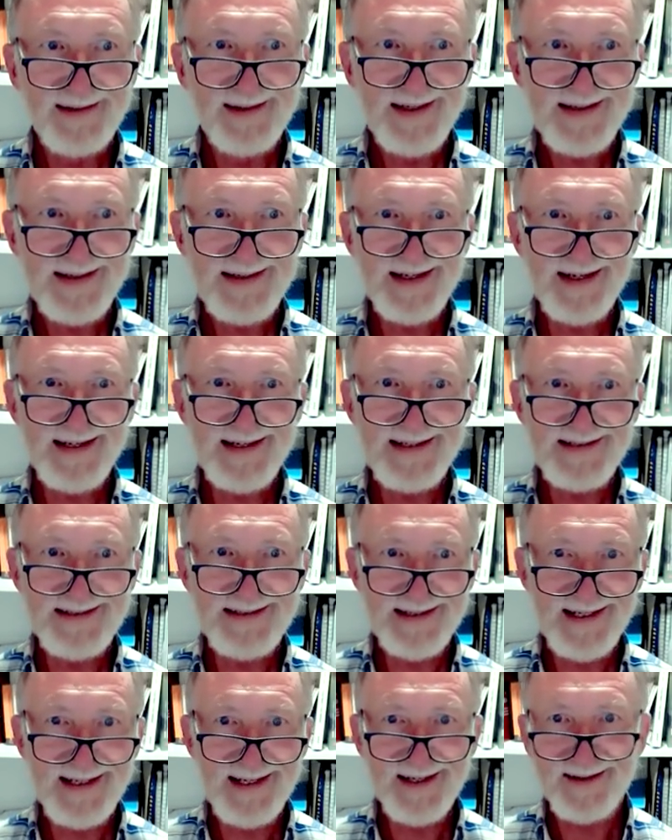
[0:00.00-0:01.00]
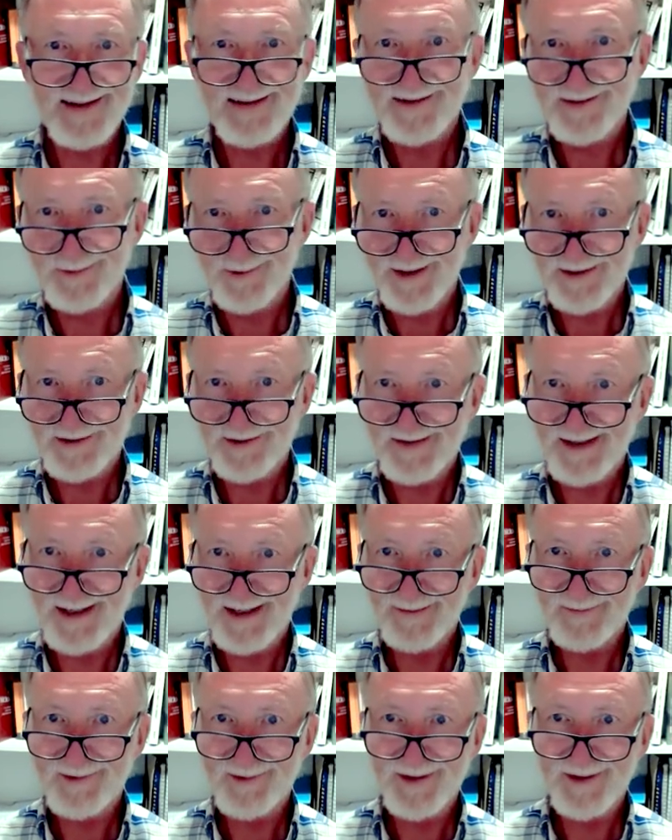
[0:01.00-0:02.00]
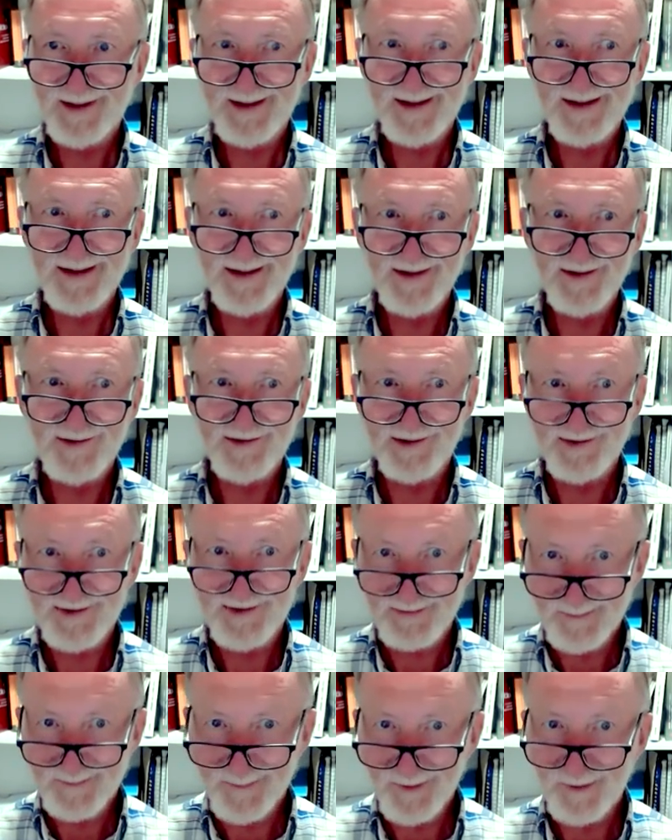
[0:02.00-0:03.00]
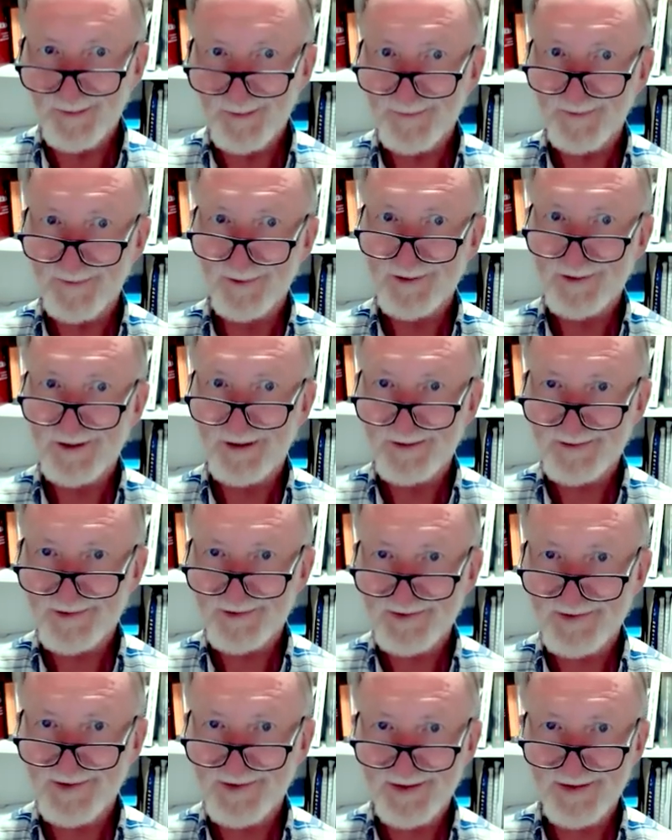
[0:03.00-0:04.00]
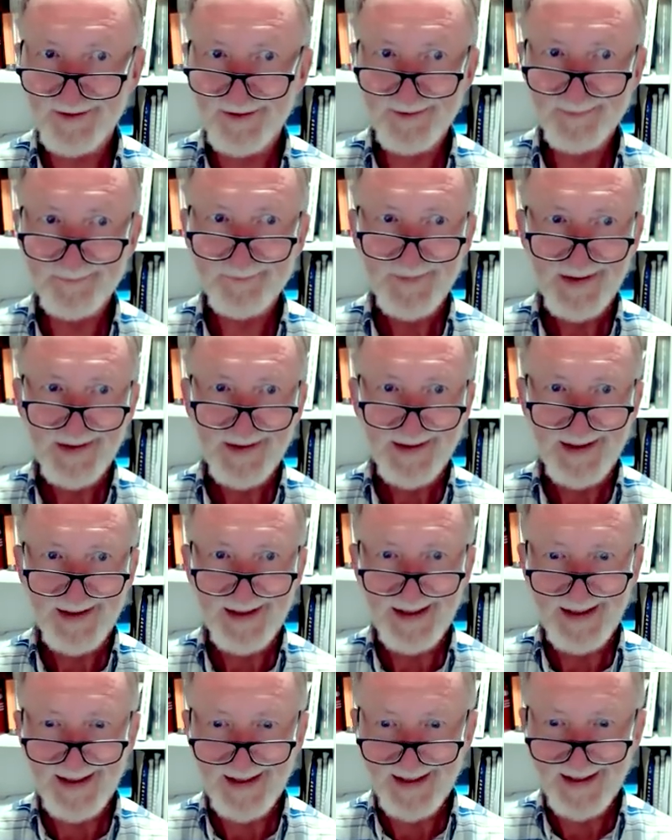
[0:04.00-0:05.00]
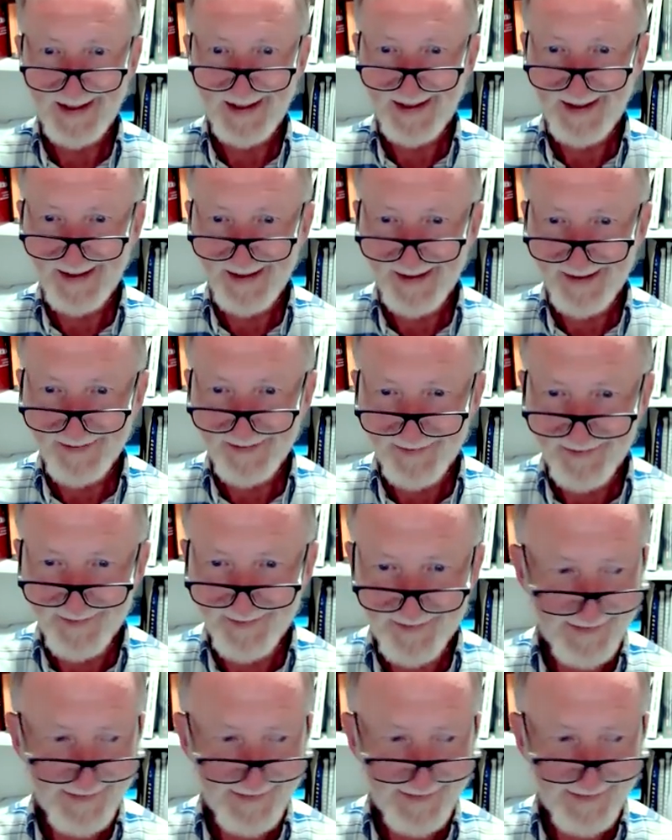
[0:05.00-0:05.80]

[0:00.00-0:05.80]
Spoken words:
10 days later, she went to the after hours, she's given more flucloxacillin, and